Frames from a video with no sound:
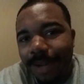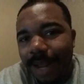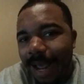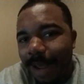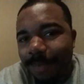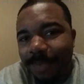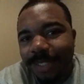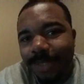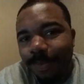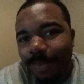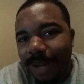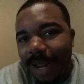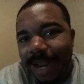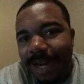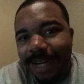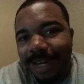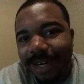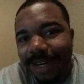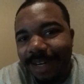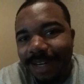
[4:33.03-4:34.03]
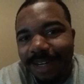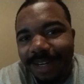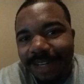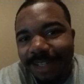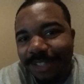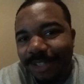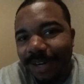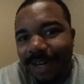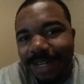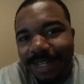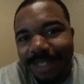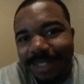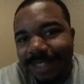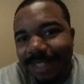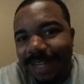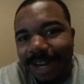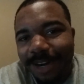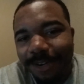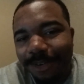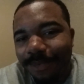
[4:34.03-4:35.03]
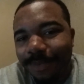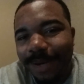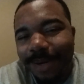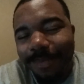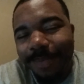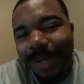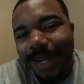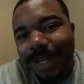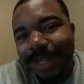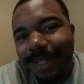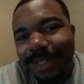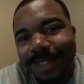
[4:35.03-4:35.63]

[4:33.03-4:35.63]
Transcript: lineman's blocking, and they're trying to tackle the running back.